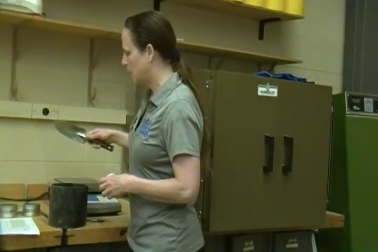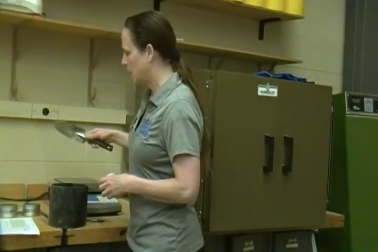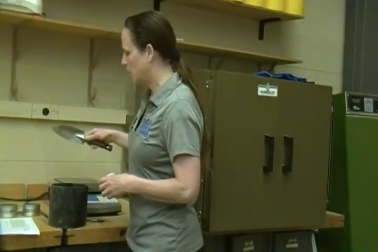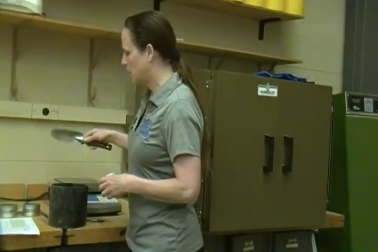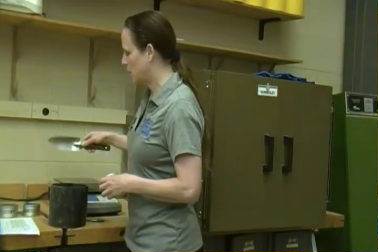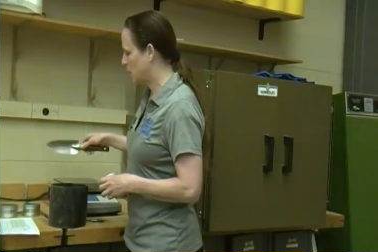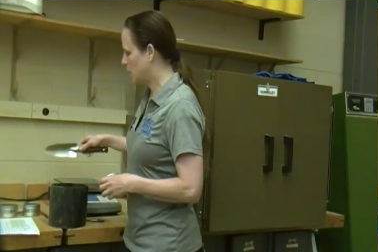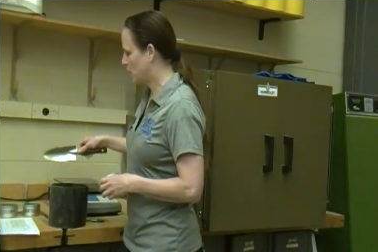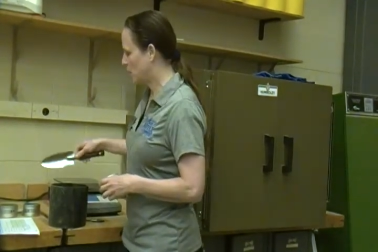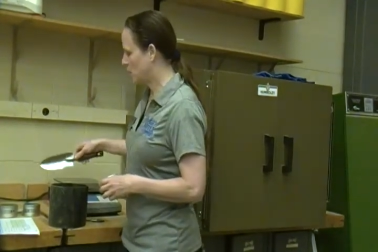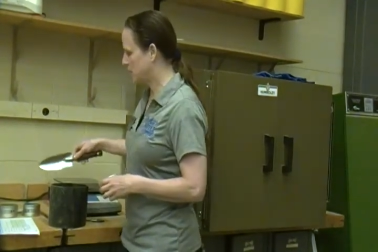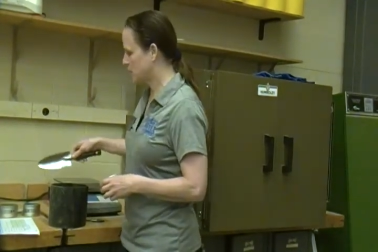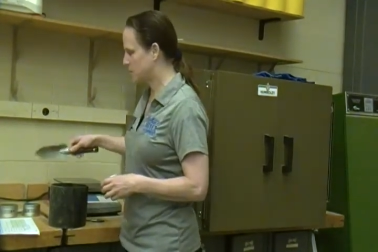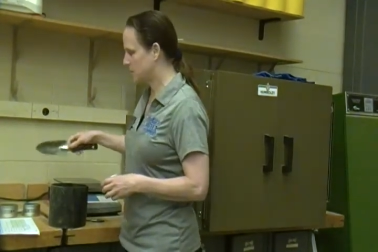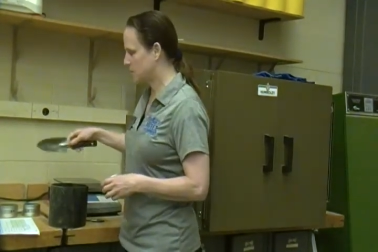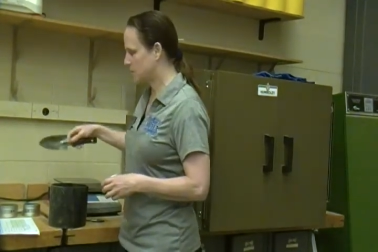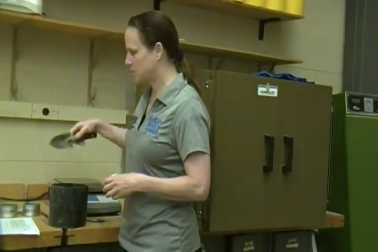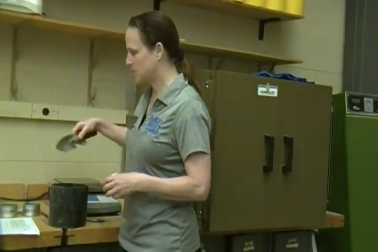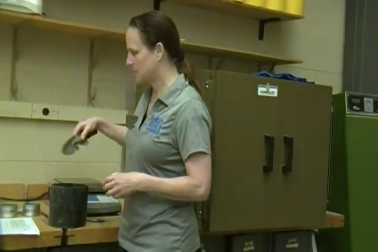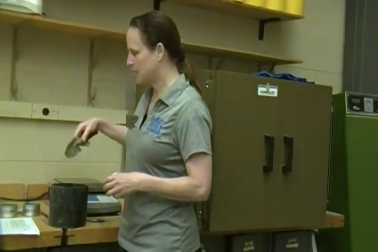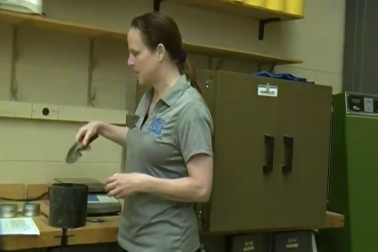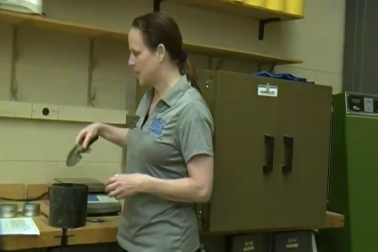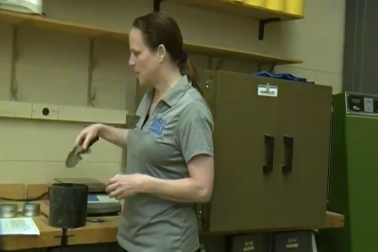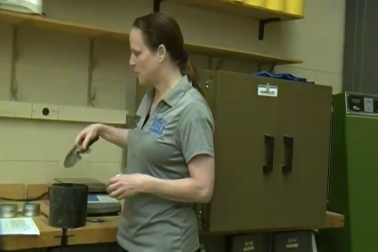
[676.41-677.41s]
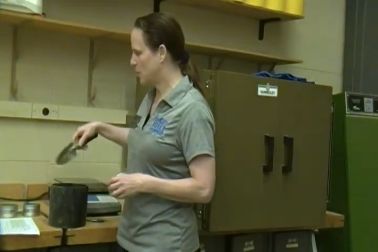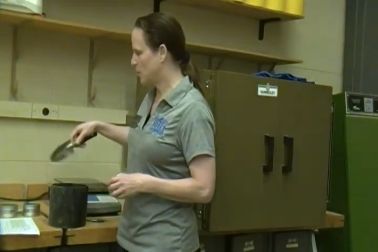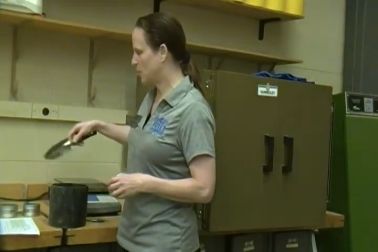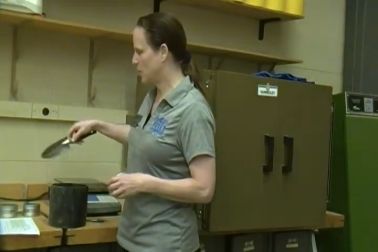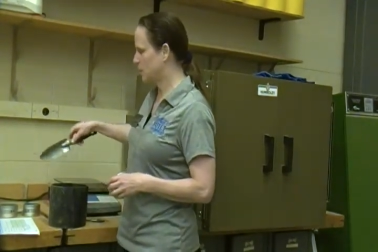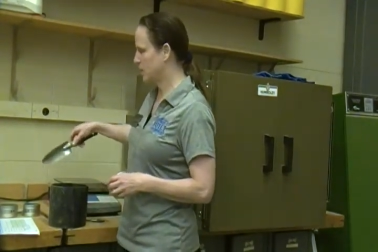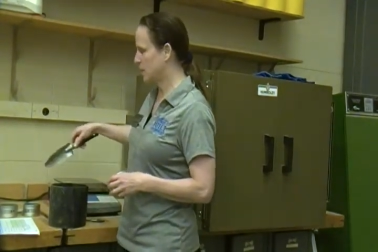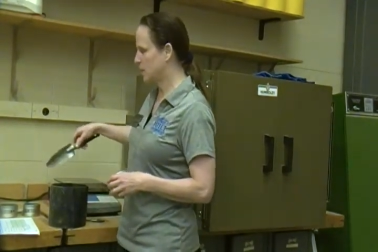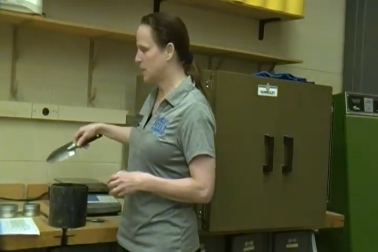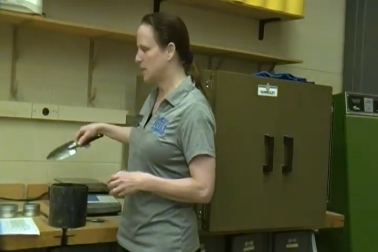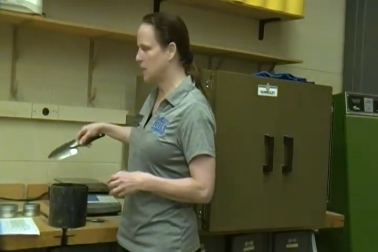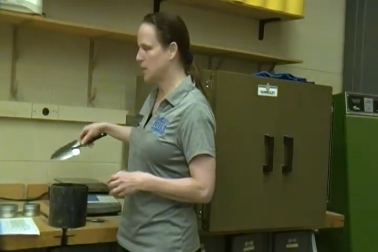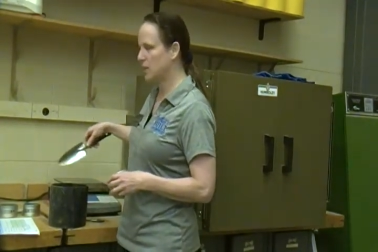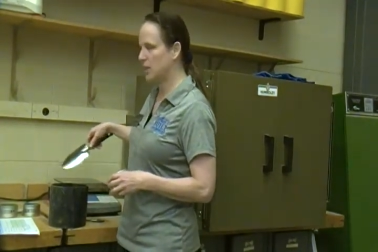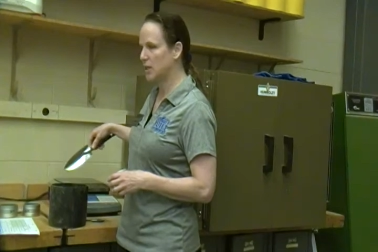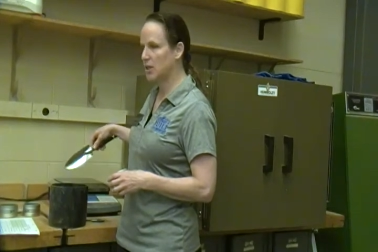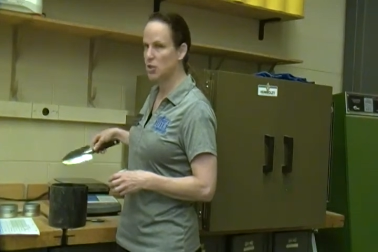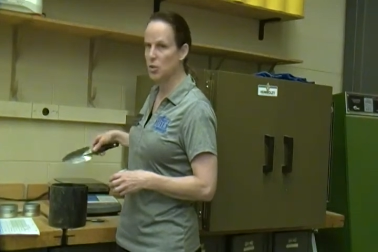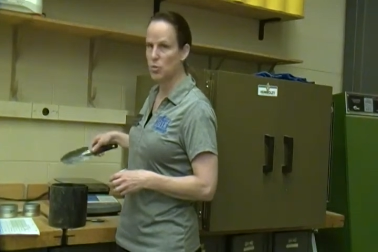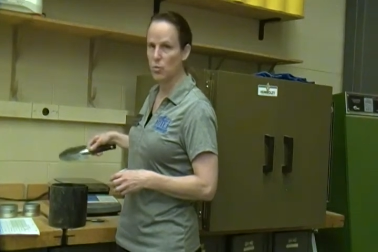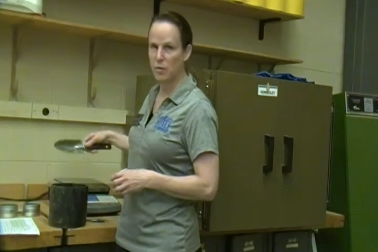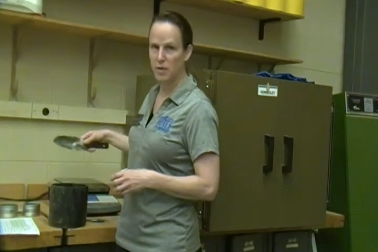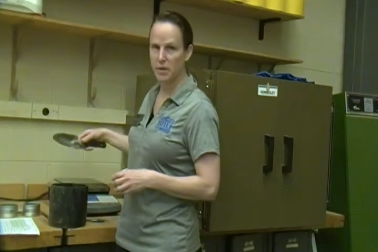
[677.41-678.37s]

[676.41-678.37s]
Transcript: and put some sample in each